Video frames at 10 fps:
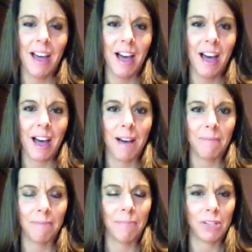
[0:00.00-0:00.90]

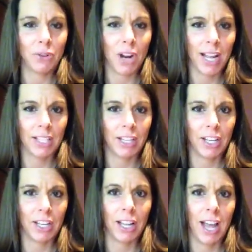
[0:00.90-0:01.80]
But trying to
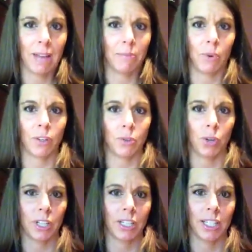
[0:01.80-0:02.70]
head more
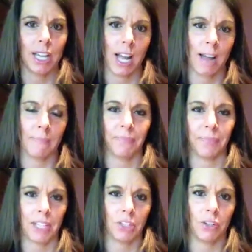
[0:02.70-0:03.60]
towards
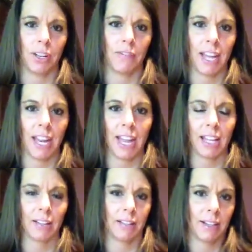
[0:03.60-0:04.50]
intuitive
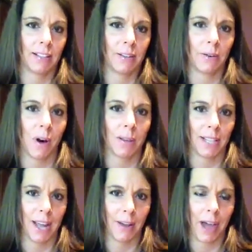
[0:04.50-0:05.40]
eating, and so I'll
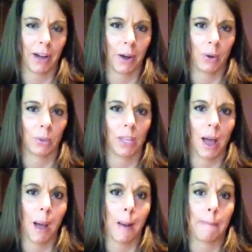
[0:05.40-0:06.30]
see how that goes.
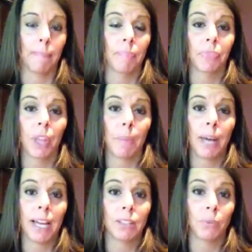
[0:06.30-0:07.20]

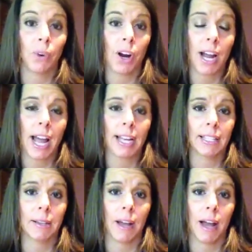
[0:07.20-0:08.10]
But as far
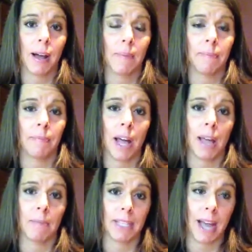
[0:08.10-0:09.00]
as
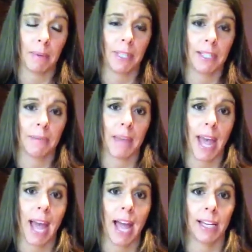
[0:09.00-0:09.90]
my metabolism
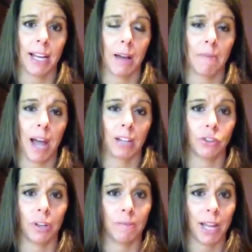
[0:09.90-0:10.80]
and
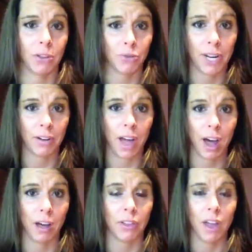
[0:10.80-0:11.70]
actually my adrenal
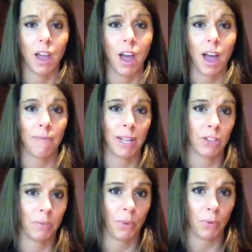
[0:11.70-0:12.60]
health, I've
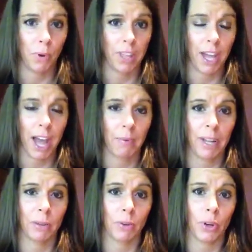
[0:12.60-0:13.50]
mentioned before that I
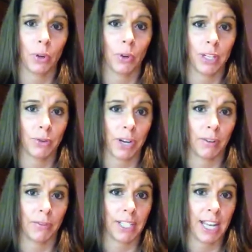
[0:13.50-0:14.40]
went through adrenal
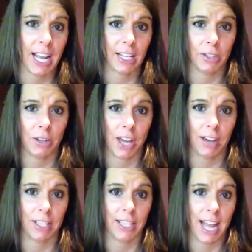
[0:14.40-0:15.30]
fatigue in
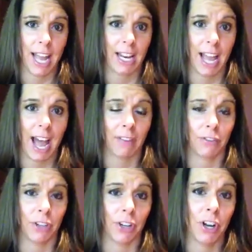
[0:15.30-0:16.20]
2010
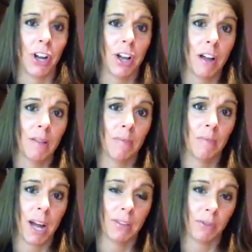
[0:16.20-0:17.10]
after
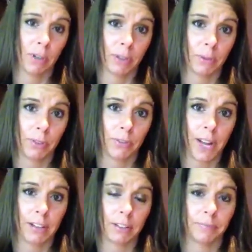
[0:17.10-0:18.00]
my divorce was
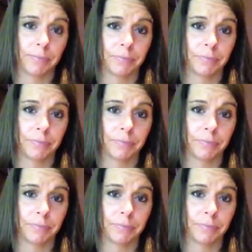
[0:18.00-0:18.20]
final.